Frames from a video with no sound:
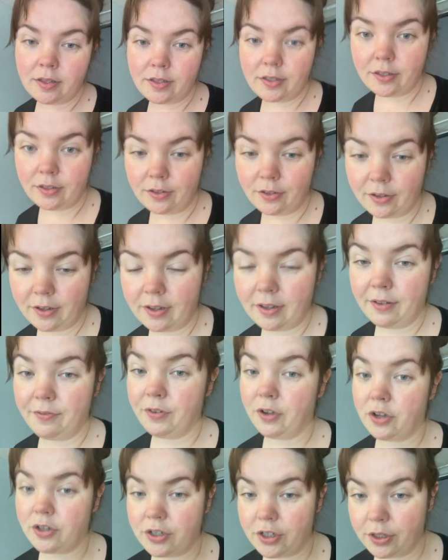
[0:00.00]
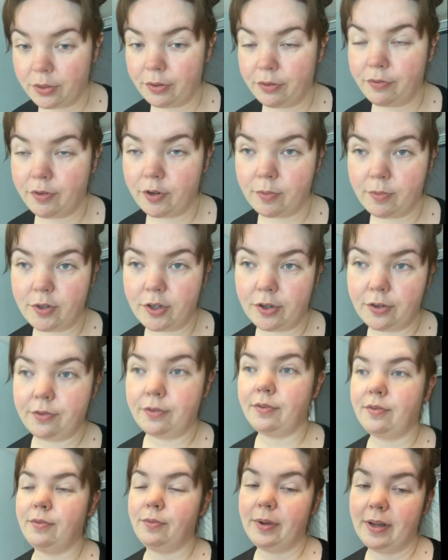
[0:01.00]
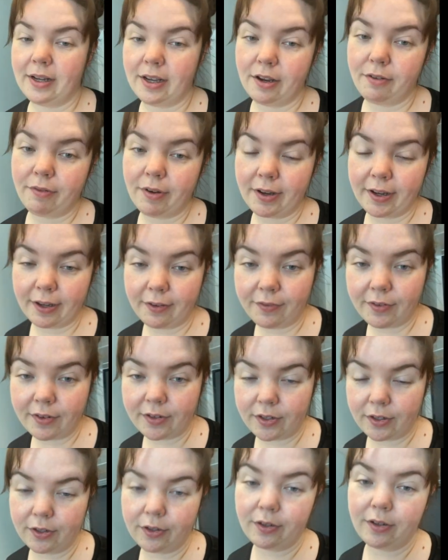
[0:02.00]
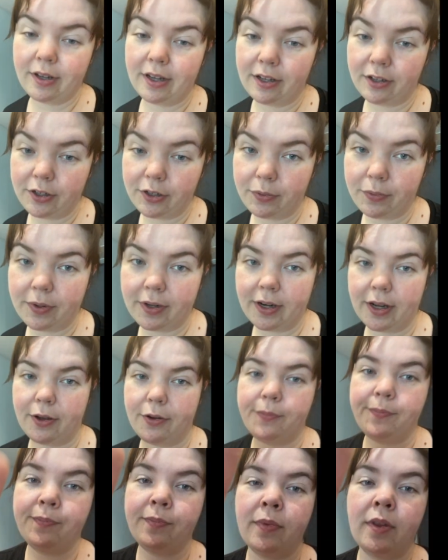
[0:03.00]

So I forgot to do a room tour when I arrived, so I'll do one now.